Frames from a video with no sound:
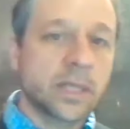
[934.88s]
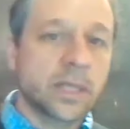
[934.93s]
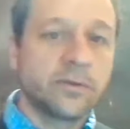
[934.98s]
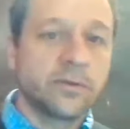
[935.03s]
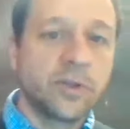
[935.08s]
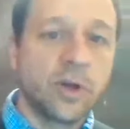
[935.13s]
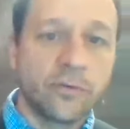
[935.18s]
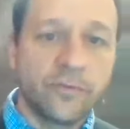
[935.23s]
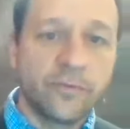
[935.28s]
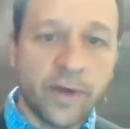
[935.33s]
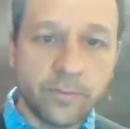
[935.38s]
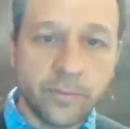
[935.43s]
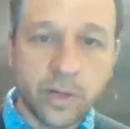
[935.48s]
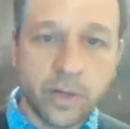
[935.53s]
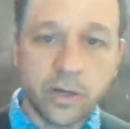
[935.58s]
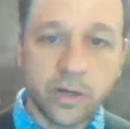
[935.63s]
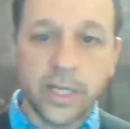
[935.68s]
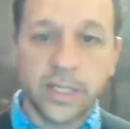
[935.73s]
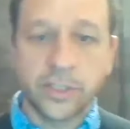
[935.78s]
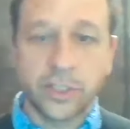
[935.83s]

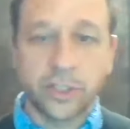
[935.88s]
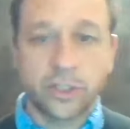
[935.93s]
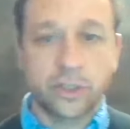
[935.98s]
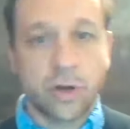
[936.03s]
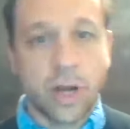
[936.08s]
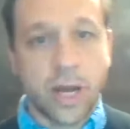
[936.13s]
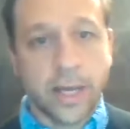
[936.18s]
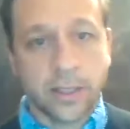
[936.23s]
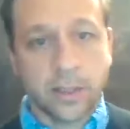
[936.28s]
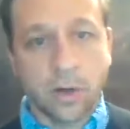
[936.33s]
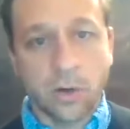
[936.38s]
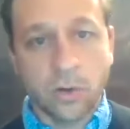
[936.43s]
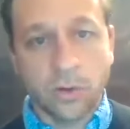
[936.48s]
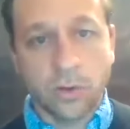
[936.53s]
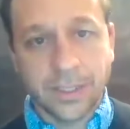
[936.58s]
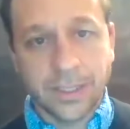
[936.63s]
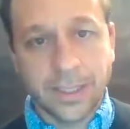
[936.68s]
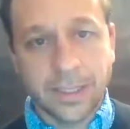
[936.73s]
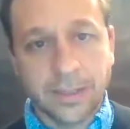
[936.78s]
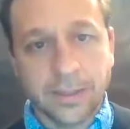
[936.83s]
November is a dry
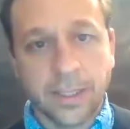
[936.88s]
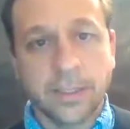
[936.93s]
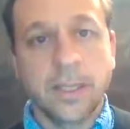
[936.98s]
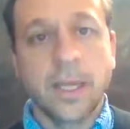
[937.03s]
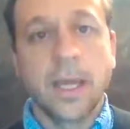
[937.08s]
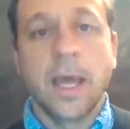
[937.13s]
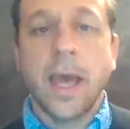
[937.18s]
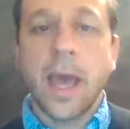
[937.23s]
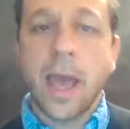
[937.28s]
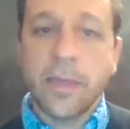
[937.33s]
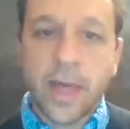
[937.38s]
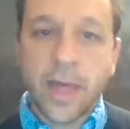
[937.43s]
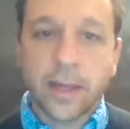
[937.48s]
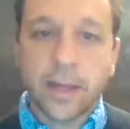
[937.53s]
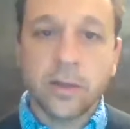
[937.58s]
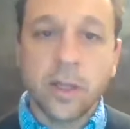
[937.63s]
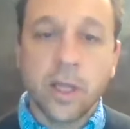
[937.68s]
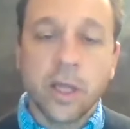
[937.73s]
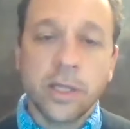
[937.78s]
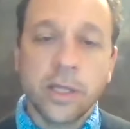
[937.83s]
cold season. And
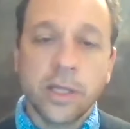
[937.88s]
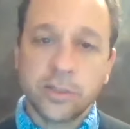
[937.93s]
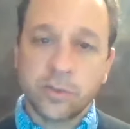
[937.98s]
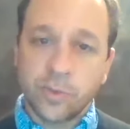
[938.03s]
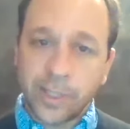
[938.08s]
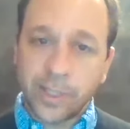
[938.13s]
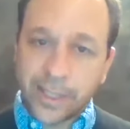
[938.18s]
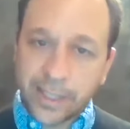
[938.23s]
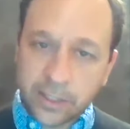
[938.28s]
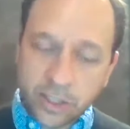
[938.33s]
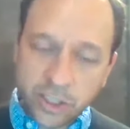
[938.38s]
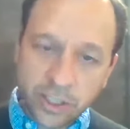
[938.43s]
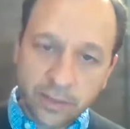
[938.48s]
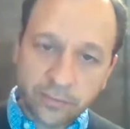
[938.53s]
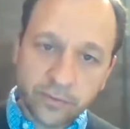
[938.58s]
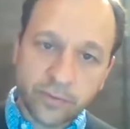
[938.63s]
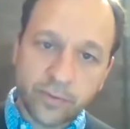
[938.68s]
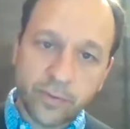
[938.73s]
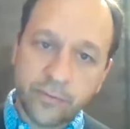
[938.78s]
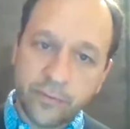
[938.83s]
that is really a
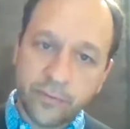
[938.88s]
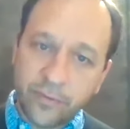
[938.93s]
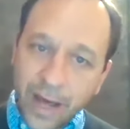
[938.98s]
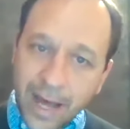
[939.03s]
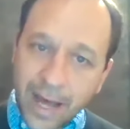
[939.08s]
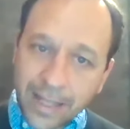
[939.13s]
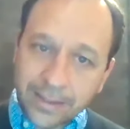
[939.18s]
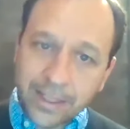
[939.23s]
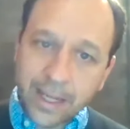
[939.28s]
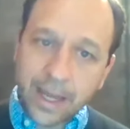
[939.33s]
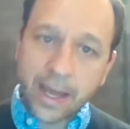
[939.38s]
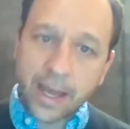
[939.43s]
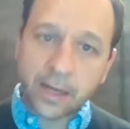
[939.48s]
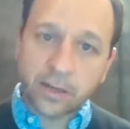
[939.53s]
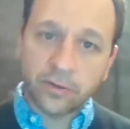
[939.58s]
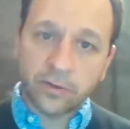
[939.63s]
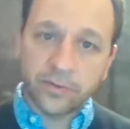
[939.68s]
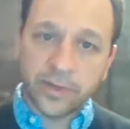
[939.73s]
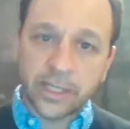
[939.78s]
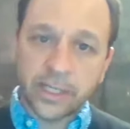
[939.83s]
shift from Vata
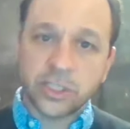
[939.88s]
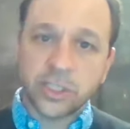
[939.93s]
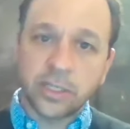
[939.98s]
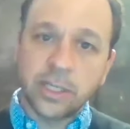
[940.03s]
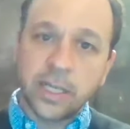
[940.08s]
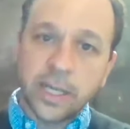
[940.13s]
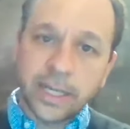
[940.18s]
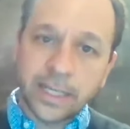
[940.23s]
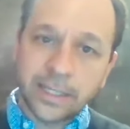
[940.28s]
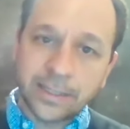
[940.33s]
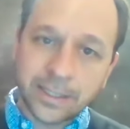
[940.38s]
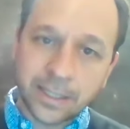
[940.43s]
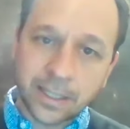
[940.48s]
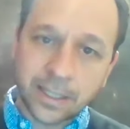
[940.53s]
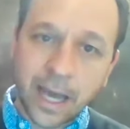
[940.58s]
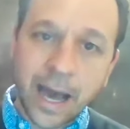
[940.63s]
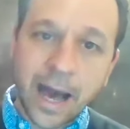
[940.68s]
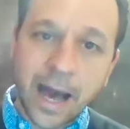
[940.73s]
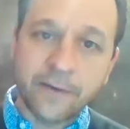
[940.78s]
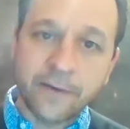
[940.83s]
aggravation into
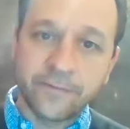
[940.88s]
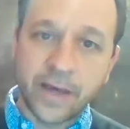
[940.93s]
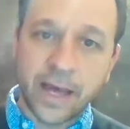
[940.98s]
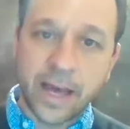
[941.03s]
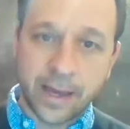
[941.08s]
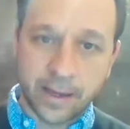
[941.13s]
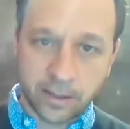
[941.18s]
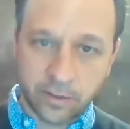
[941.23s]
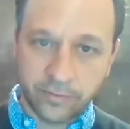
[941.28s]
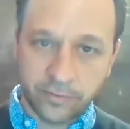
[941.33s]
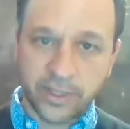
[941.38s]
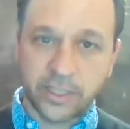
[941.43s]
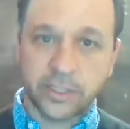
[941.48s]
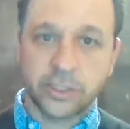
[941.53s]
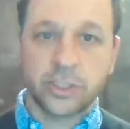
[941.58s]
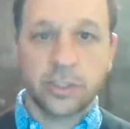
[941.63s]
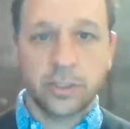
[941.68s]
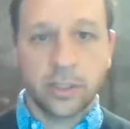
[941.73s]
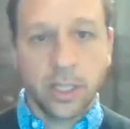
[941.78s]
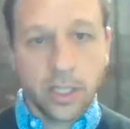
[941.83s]
Kapha
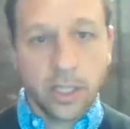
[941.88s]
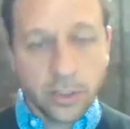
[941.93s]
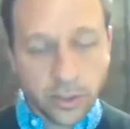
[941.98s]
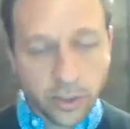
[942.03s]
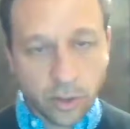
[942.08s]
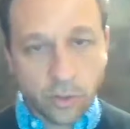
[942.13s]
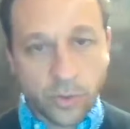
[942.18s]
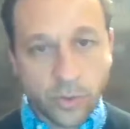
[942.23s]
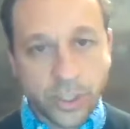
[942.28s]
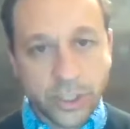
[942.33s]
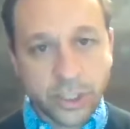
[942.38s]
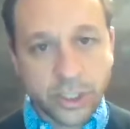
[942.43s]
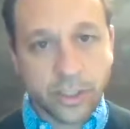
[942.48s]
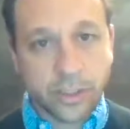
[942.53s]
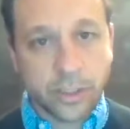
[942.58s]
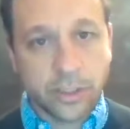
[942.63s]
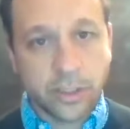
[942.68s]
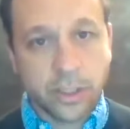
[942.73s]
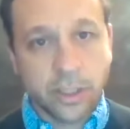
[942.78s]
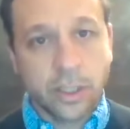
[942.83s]
aggravation. So we
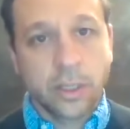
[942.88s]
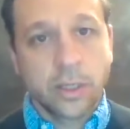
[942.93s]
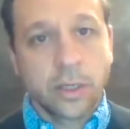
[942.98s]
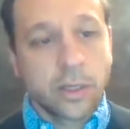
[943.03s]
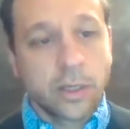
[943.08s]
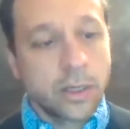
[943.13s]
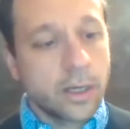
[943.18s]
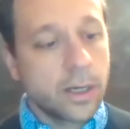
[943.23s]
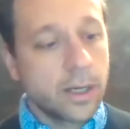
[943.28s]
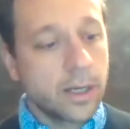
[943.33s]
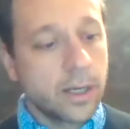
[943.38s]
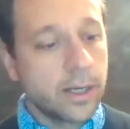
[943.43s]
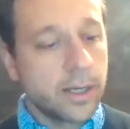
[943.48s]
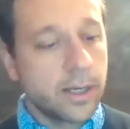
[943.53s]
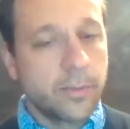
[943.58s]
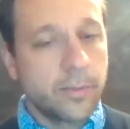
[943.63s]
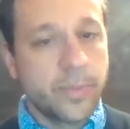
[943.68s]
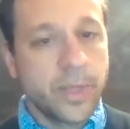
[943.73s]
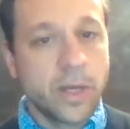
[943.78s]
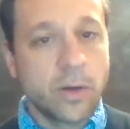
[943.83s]
should
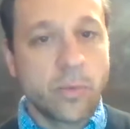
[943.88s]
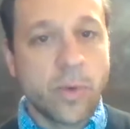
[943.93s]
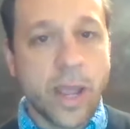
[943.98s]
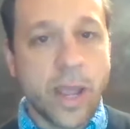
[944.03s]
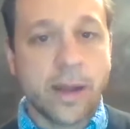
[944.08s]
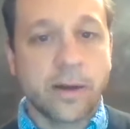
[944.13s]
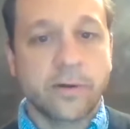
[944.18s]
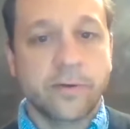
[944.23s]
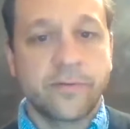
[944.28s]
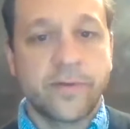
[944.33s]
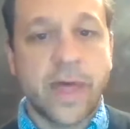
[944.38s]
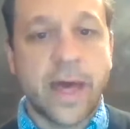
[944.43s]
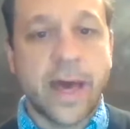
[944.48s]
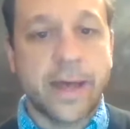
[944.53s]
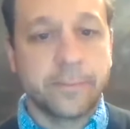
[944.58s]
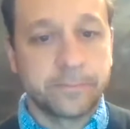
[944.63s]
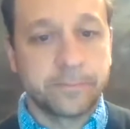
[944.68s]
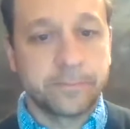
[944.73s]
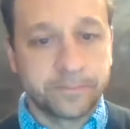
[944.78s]
be aware of that,